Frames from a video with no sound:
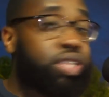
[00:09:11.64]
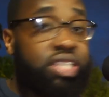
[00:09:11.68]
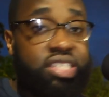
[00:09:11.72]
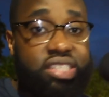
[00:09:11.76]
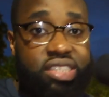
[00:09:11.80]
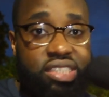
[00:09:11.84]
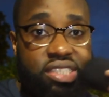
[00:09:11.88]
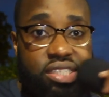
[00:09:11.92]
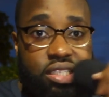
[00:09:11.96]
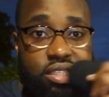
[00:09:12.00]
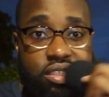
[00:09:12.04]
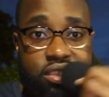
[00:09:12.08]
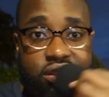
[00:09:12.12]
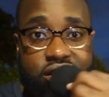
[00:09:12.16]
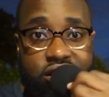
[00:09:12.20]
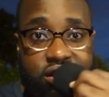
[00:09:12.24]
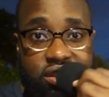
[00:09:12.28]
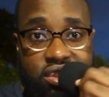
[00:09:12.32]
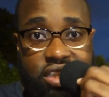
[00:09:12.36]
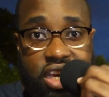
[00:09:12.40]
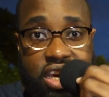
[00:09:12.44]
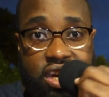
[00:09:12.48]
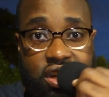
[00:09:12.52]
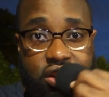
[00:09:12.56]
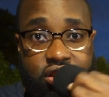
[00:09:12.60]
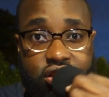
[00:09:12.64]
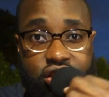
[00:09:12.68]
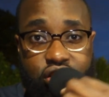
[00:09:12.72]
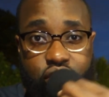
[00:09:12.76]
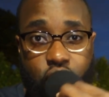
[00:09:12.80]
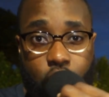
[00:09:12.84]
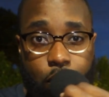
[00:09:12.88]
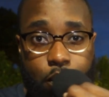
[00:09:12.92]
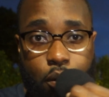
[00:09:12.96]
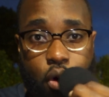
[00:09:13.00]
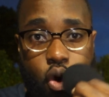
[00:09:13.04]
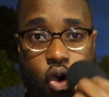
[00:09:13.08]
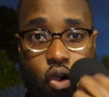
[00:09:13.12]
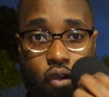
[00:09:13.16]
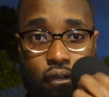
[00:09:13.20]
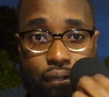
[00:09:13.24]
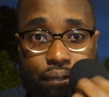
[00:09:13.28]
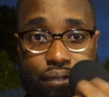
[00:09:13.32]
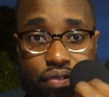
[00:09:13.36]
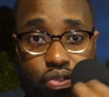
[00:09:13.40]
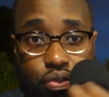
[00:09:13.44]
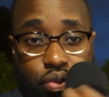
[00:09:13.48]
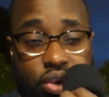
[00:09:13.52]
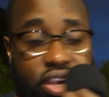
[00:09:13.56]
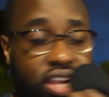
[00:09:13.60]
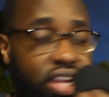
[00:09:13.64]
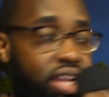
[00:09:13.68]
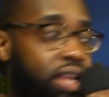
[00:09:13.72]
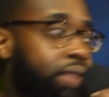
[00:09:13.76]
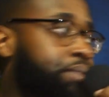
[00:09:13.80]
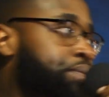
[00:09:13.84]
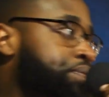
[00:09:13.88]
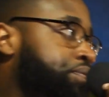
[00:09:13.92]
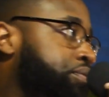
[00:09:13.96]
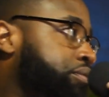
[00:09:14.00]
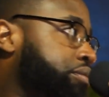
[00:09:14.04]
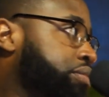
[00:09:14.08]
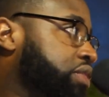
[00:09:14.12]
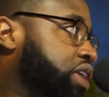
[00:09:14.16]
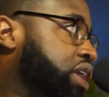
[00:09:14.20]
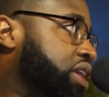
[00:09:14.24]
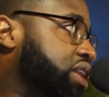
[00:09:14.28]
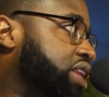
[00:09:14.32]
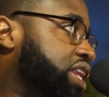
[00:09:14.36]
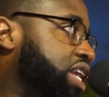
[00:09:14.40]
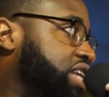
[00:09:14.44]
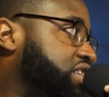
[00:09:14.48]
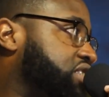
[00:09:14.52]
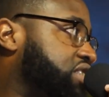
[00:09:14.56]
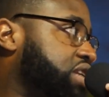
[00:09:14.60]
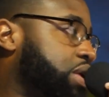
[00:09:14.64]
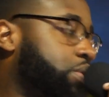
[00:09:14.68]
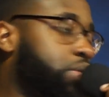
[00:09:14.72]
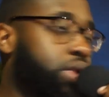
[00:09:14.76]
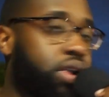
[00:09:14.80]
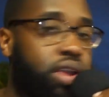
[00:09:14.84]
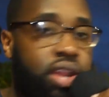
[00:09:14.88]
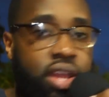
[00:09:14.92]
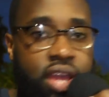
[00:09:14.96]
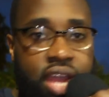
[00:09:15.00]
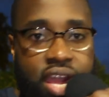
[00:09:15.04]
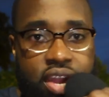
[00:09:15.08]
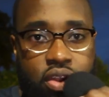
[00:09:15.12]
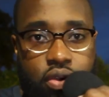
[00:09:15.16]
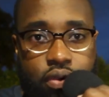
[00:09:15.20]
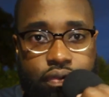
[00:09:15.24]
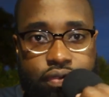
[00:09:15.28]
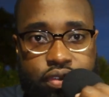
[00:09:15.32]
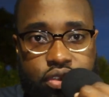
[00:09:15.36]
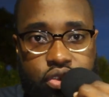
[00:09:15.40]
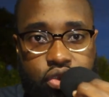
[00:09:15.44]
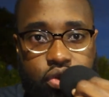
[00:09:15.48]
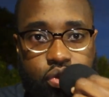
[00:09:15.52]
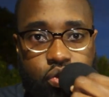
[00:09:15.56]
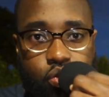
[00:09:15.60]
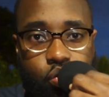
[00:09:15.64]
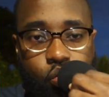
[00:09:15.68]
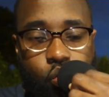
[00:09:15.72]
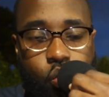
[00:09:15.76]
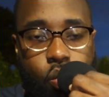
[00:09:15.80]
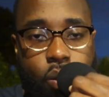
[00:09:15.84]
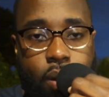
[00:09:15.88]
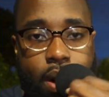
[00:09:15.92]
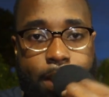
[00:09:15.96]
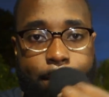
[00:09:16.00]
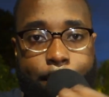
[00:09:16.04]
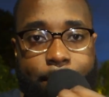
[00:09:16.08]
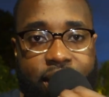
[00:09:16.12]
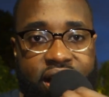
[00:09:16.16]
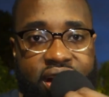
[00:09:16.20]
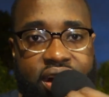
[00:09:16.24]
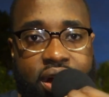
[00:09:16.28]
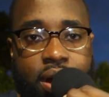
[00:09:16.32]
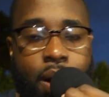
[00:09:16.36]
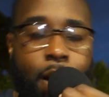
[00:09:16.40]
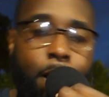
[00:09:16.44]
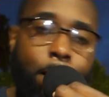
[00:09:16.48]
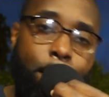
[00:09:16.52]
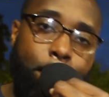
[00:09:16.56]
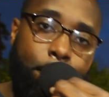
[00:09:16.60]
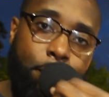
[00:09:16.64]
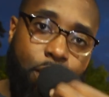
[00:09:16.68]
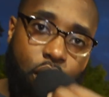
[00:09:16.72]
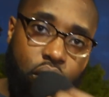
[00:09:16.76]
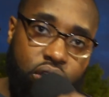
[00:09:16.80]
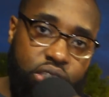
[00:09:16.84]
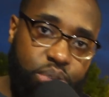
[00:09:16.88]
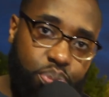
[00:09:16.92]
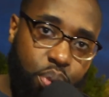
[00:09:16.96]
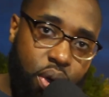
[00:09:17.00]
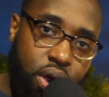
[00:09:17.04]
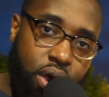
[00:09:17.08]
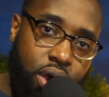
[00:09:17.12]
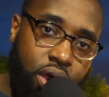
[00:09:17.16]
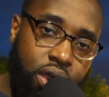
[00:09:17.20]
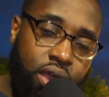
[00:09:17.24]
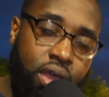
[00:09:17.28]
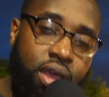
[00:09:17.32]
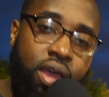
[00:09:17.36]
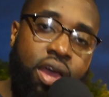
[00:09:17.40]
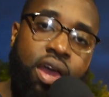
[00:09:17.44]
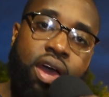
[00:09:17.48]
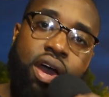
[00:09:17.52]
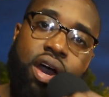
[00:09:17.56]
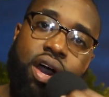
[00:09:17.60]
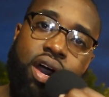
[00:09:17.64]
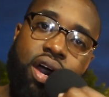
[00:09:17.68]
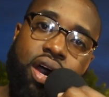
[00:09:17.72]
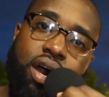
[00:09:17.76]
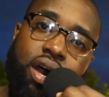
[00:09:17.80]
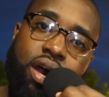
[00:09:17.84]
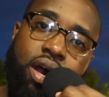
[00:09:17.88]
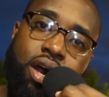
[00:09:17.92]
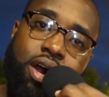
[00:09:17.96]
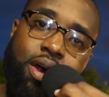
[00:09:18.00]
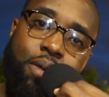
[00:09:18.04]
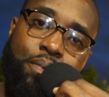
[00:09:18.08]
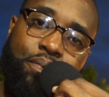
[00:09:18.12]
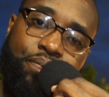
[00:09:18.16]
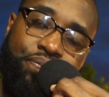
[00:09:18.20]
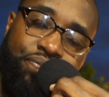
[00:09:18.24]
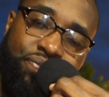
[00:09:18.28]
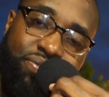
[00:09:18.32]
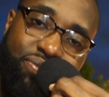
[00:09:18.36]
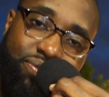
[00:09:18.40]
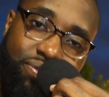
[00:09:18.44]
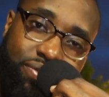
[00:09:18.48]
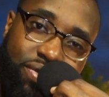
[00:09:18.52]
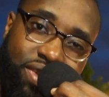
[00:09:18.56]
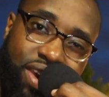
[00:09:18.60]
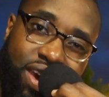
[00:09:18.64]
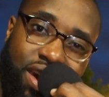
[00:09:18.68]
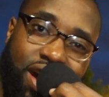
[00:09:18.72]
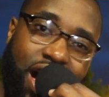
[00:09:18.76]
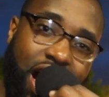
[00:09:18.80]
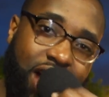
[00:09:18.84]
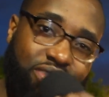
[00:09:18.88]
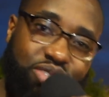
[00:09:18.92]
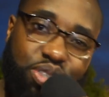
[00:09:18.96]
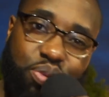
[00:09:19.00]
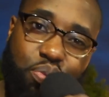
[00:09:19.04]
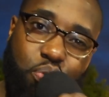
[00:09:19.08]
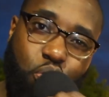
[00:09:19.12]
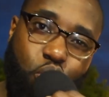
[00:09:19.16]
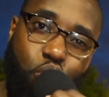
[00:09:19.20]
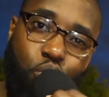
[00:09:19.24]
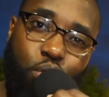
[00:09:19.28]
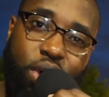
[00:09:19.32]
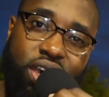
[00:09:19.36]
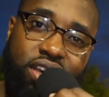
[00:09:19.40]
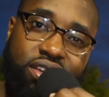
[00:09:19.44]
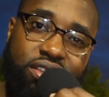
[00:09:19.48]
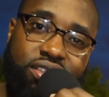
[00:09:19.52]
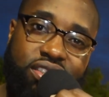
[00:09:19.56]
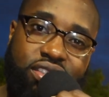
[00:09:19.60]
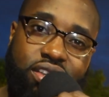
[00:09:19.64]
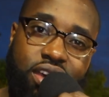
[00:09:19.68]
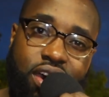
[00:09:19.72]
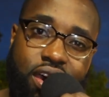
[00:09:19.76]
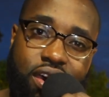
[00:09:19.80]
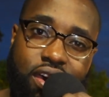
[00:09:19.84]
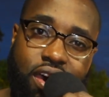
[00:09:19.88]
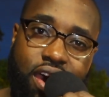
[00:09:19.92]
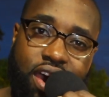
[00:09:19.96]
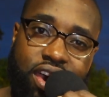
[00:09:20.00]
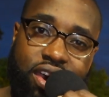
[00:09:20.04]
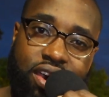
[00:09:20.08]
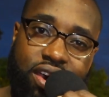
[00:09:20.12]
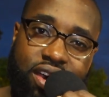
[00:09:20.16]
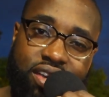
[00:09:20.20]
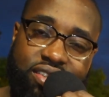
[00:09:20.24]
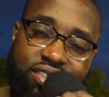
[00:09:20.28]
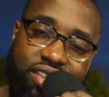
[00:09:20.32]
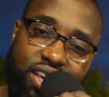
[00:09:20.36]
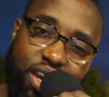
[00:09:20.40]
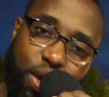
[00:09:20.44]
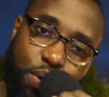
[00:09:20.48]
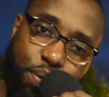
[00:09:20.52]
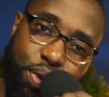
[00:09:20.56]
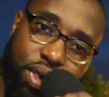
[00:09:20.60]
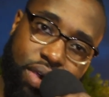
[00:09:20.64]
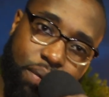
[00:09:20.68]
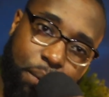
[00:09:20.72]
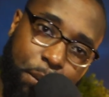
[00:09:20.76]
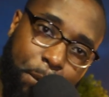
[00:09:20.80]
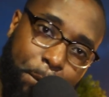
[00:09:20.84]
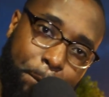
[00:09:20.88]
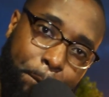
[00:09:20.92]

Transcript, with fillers: this is the second stop of three next up we're gonna head over to wembley box park um, have some more wings all right guys in a bit